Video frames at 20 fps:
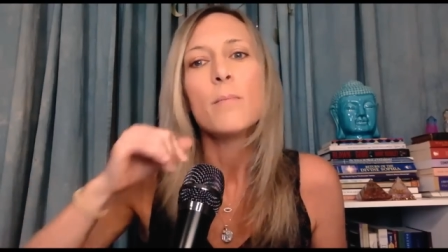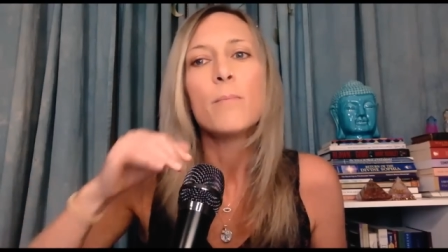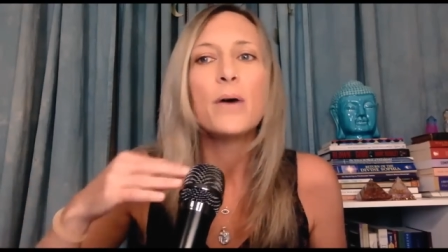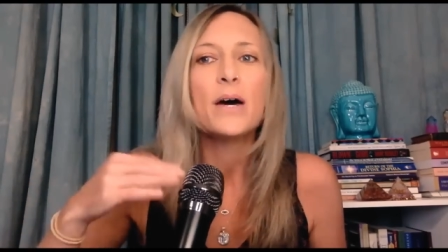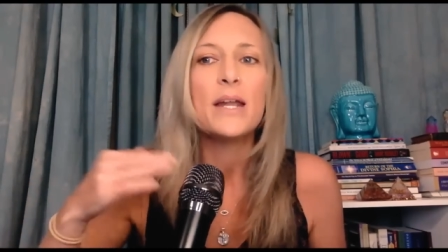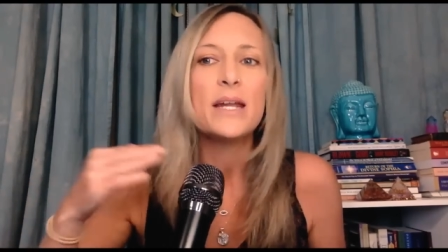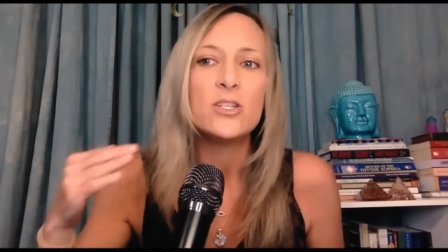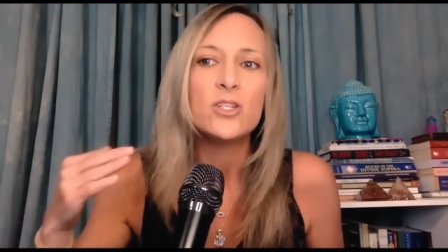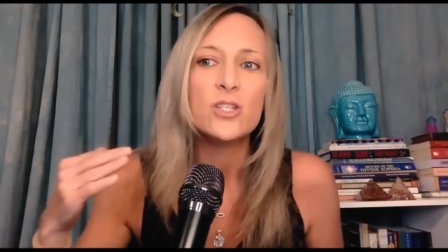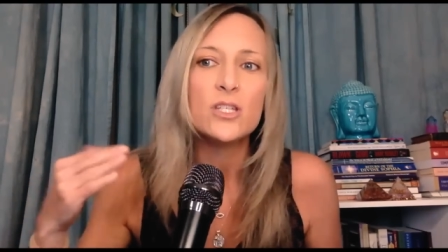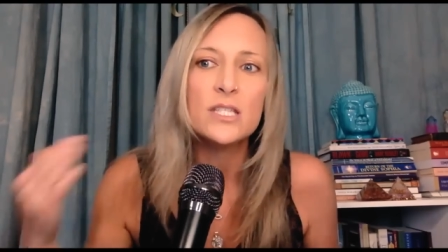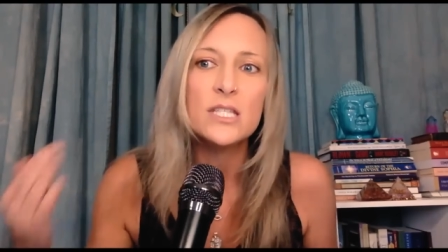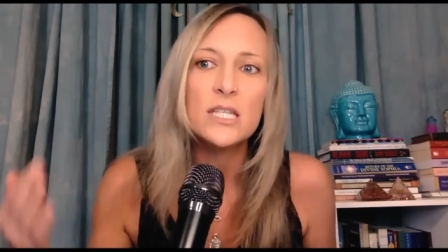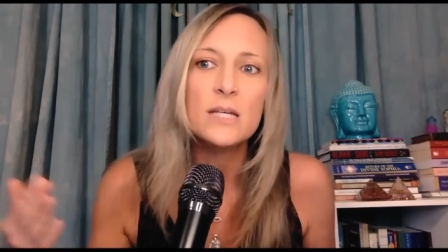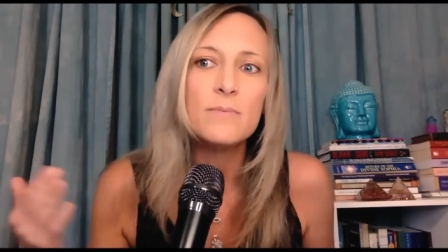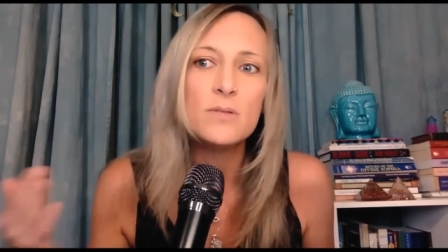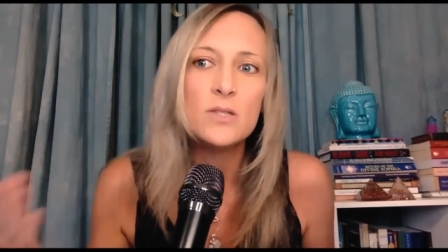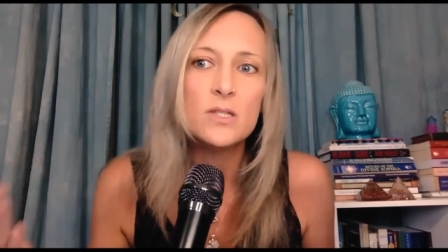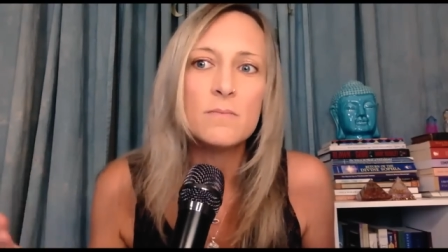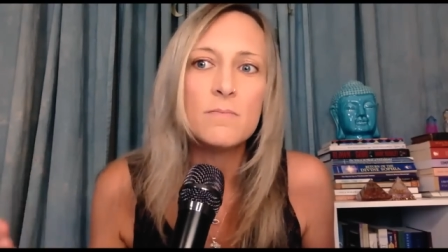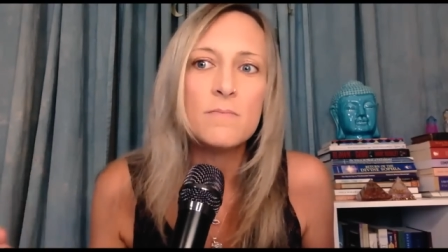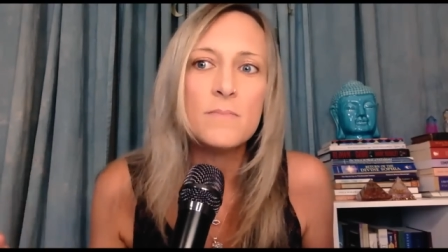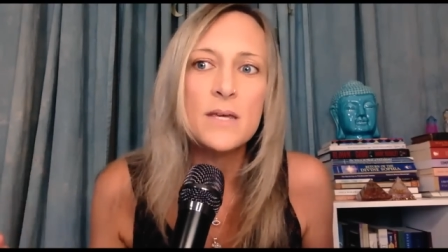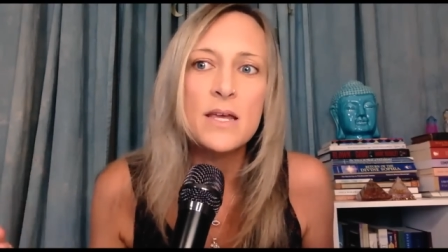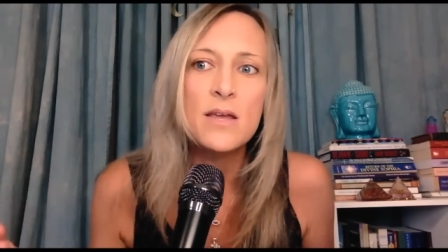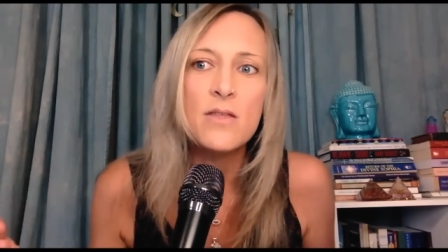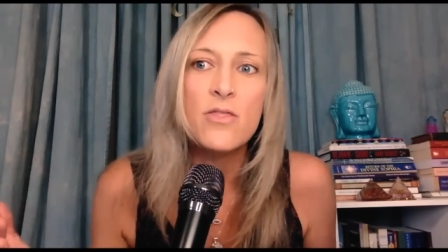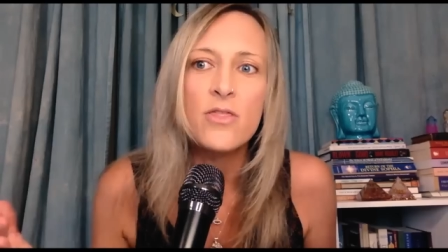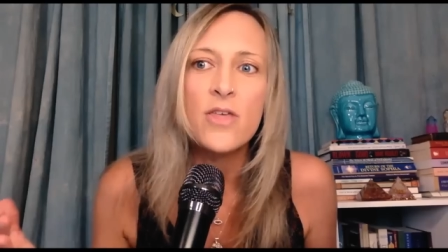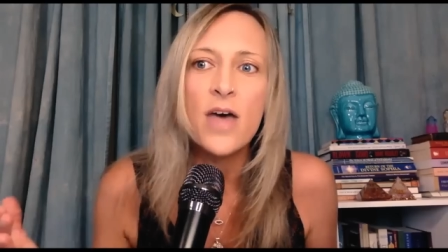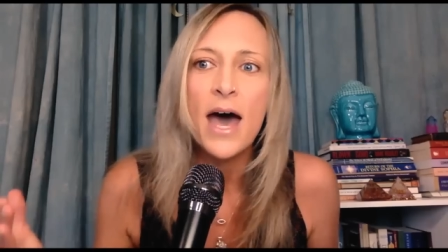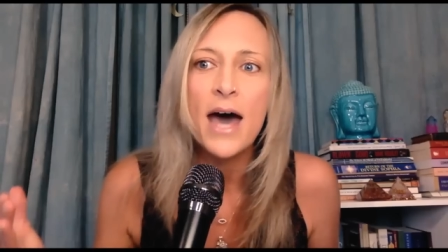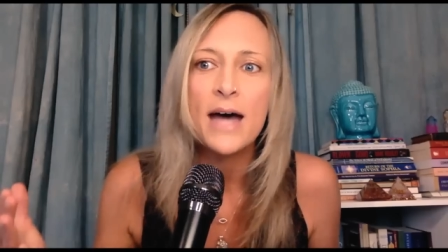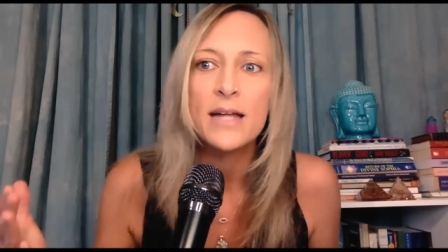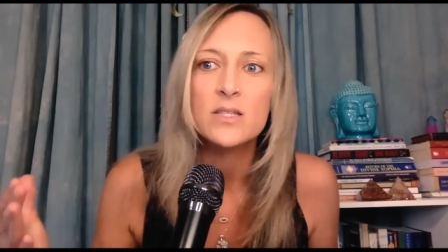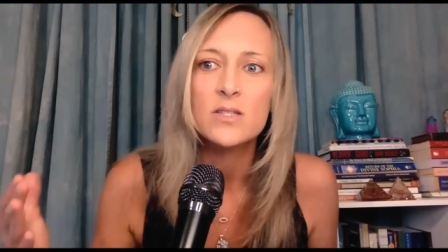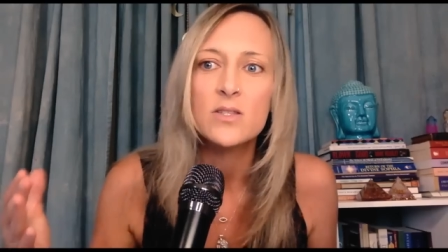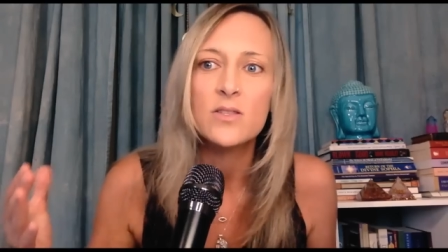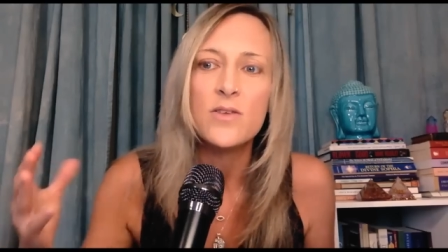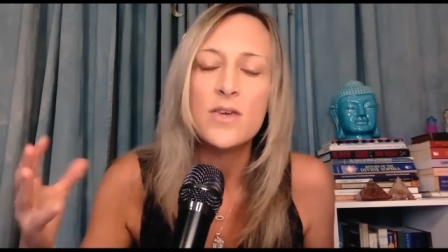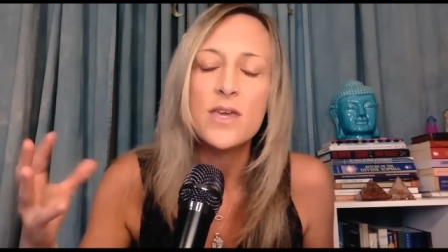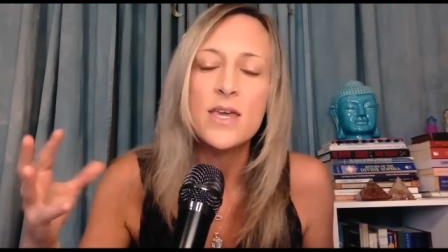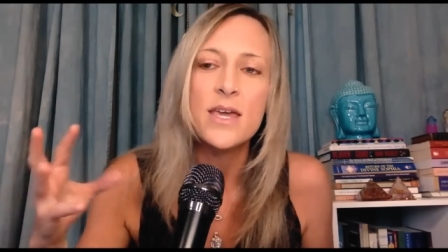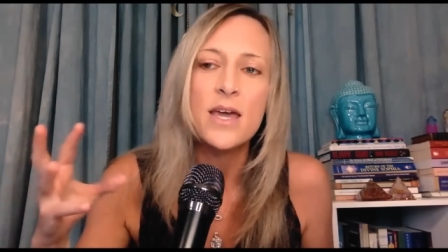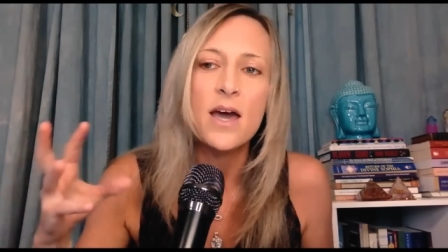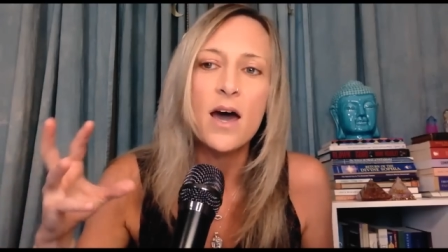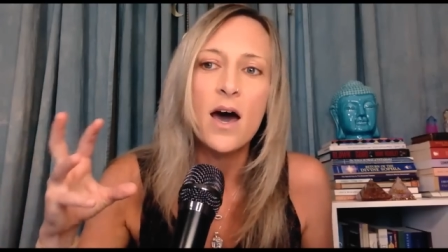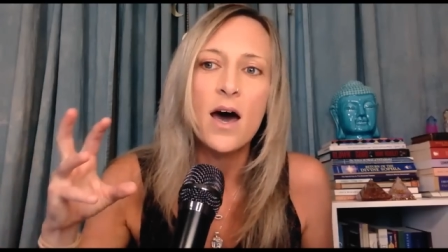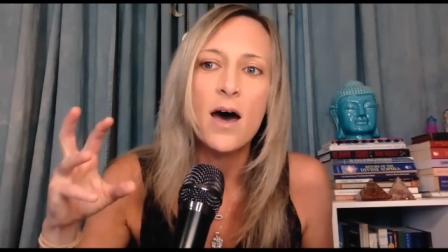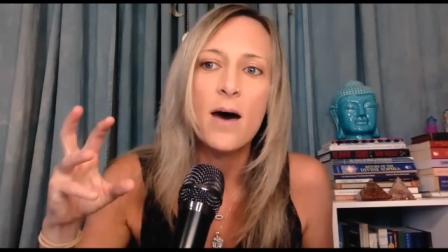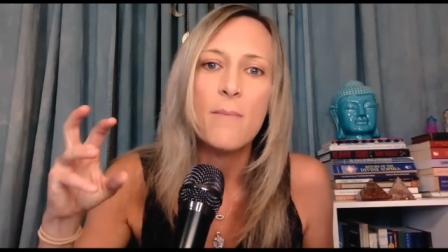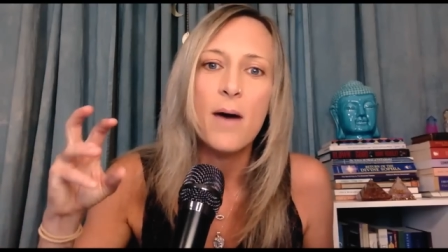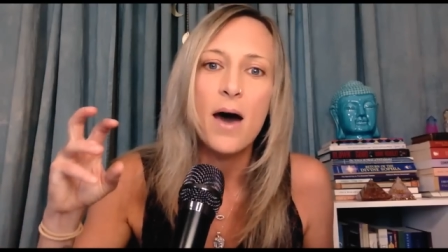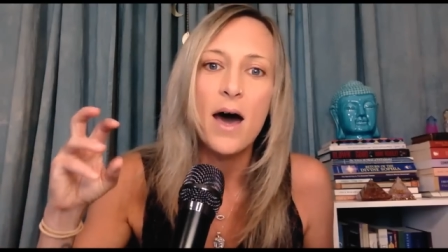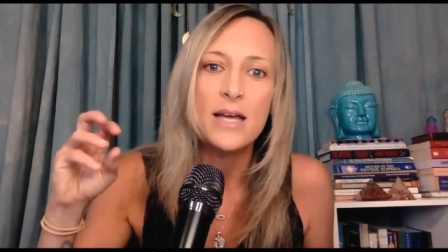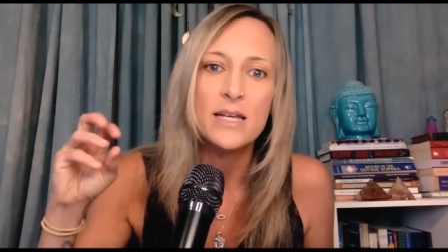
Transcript: but it just seems to me that the um,